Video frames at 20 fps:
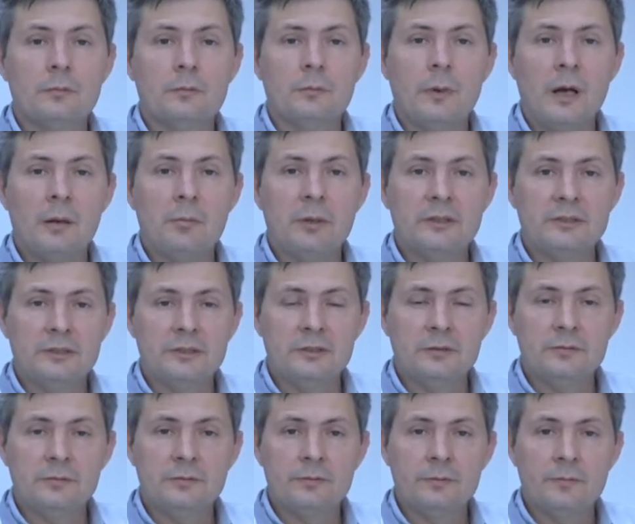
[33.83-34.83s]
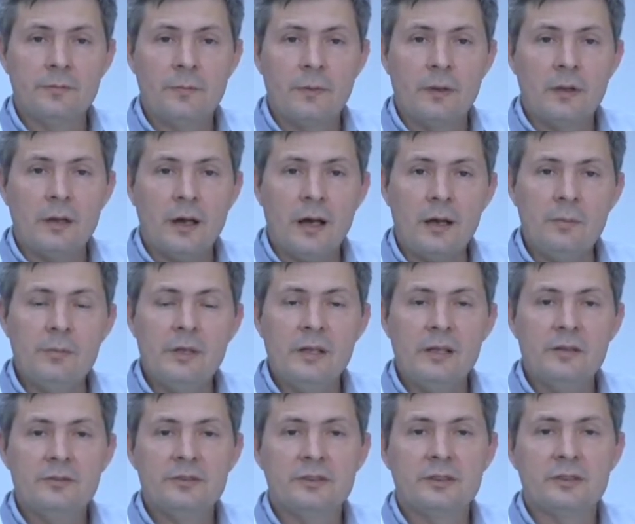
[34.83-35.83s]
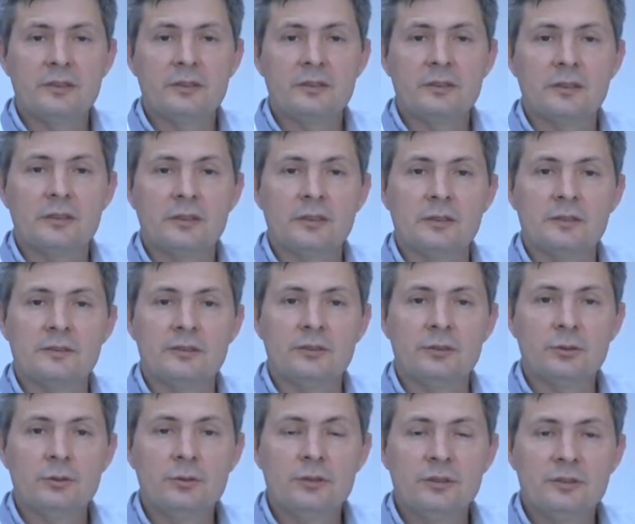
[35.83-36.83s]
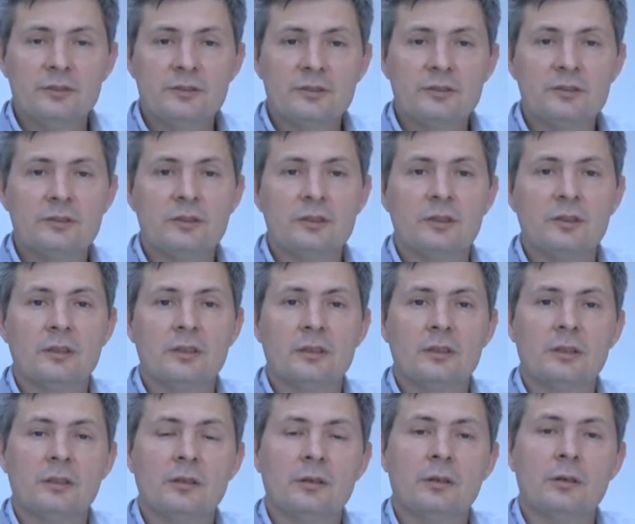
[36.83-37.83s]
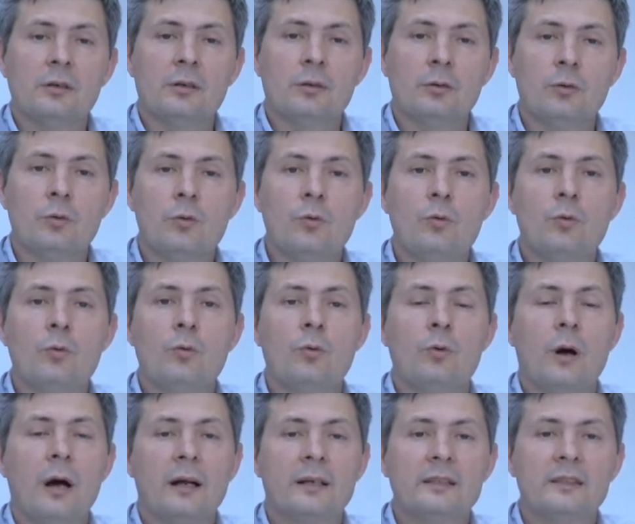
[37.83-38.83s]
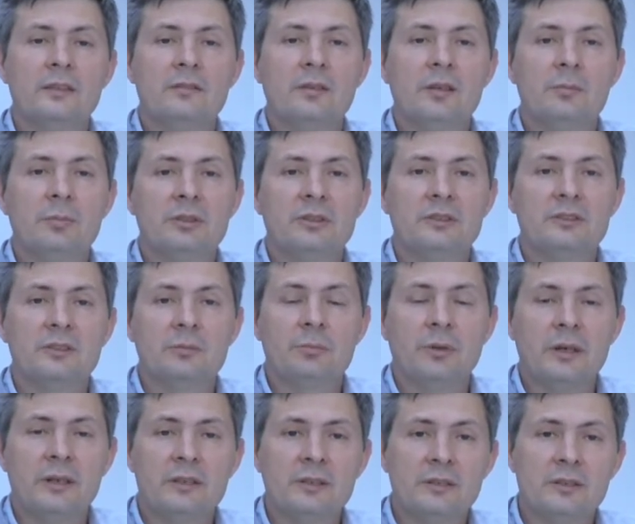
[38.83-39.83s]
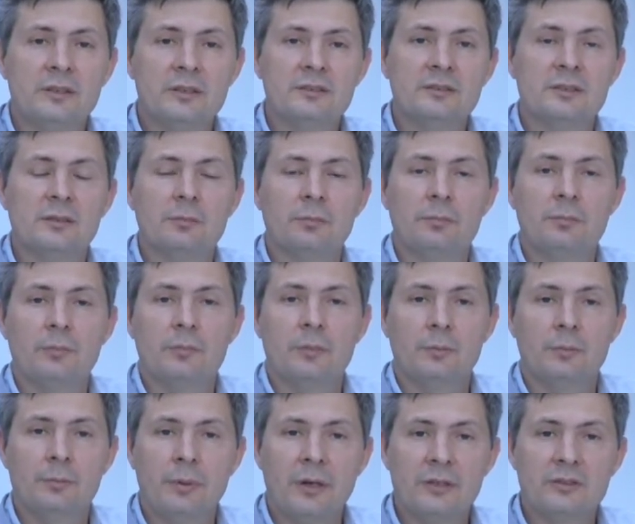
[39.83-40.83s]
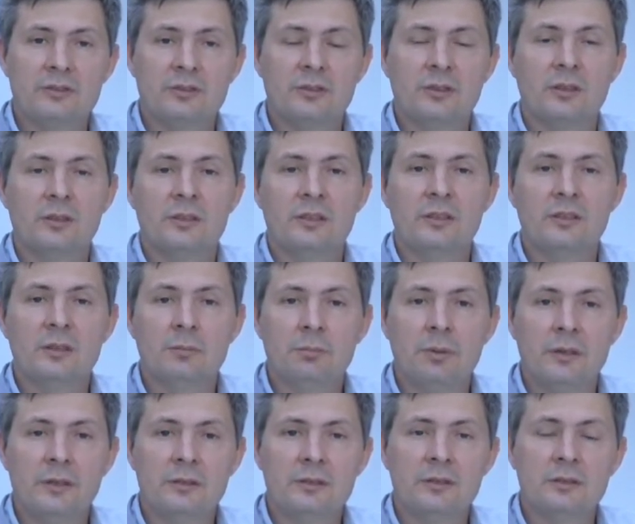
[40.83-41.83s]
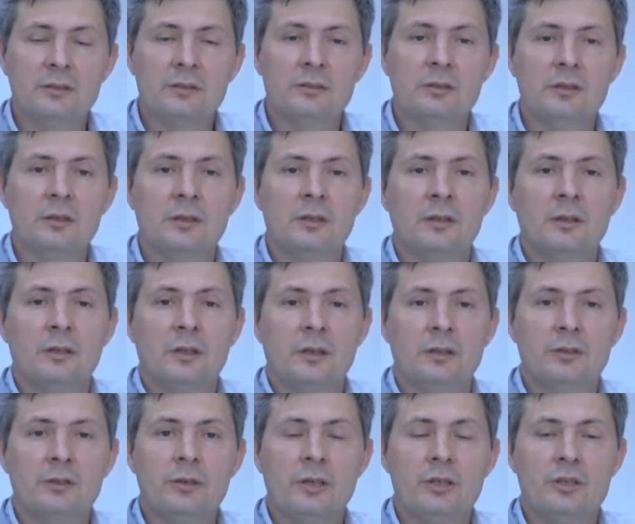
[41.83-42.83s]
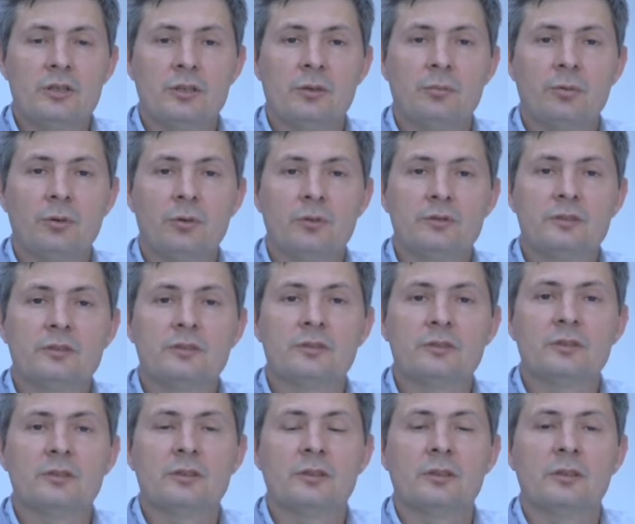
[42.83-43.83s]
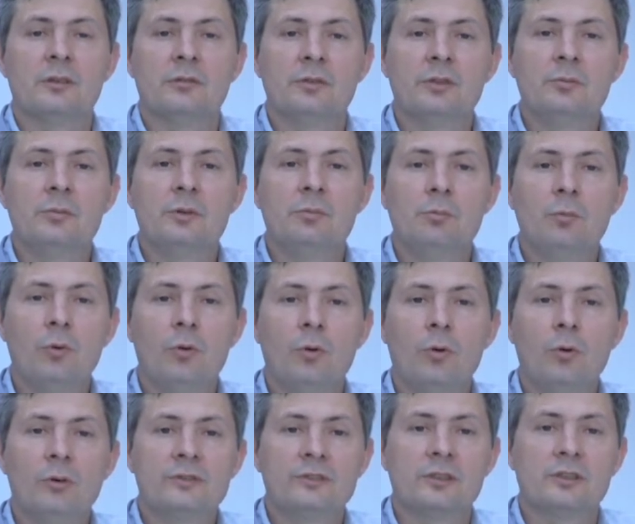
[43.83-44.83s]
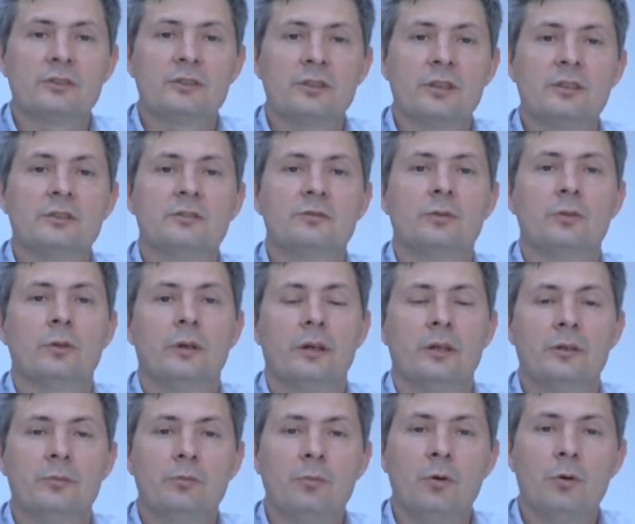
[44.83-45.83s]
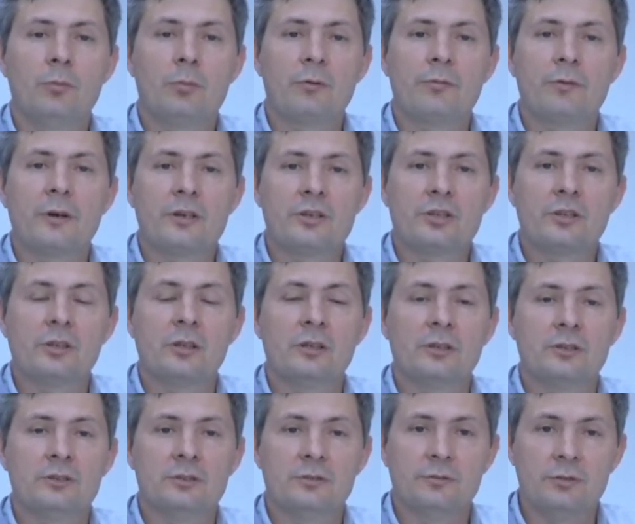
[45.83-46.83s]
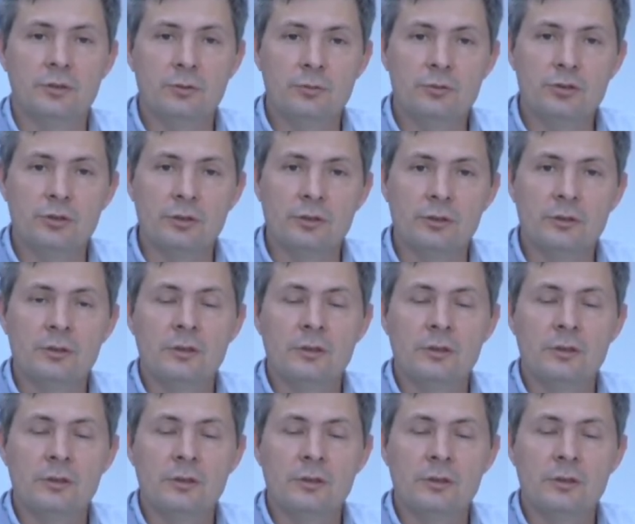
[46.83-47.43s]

My motive I believe that uh, students uh, uh, who actively participated in the personal independent educational process will be more successful and more professional in the future.